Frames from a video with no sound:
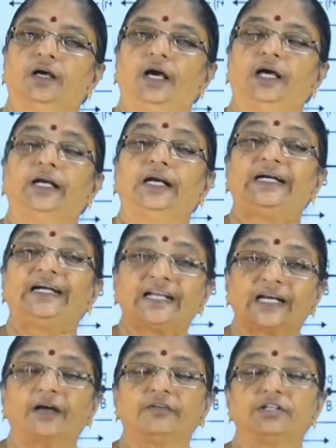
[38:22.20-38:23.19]
And
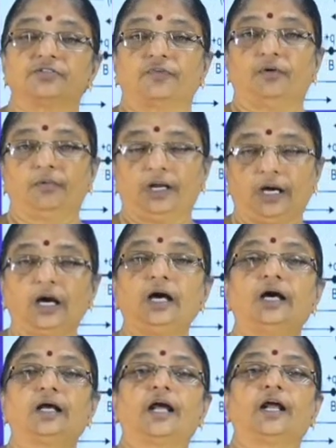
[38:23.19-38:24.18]
derive this
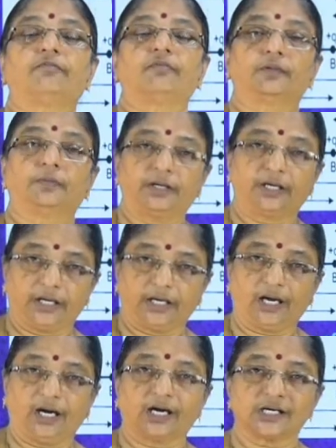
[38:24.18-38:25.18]
formula right from the
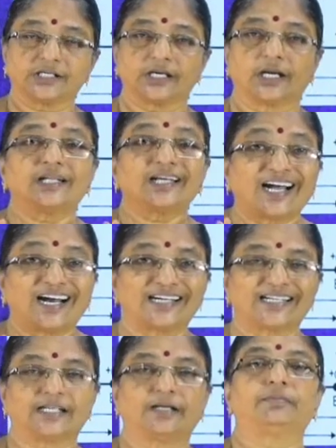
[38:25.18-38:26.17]
beginning, understand the
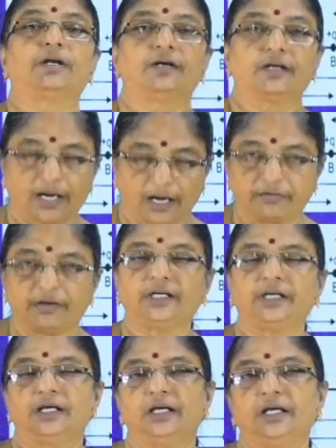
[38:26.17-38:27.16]
concept and derive
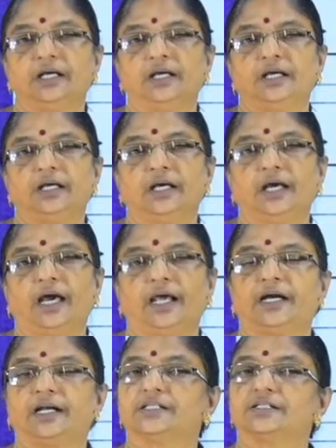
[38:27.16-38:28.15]
it,
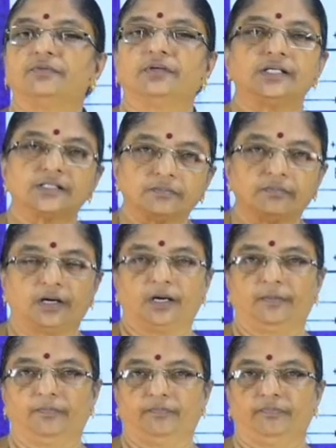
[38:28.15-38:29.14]
and it is very
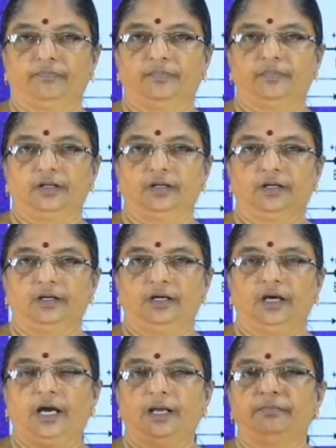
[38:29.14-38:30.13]
simple,
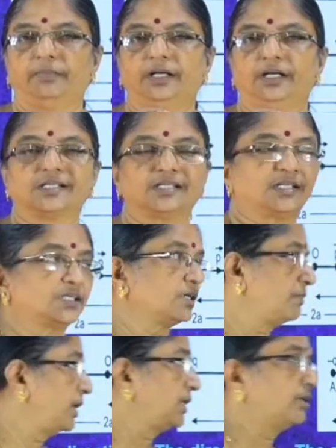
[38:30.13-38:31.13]
and be in a
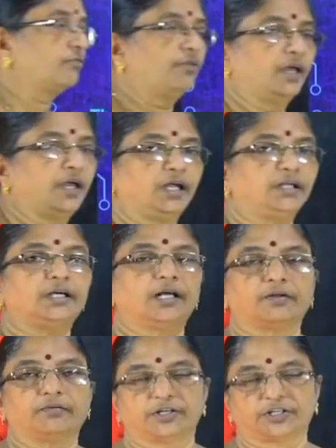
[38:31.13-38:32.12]
systematic way the
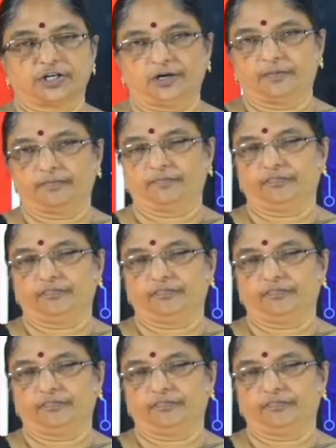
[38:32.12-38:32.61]
derivation.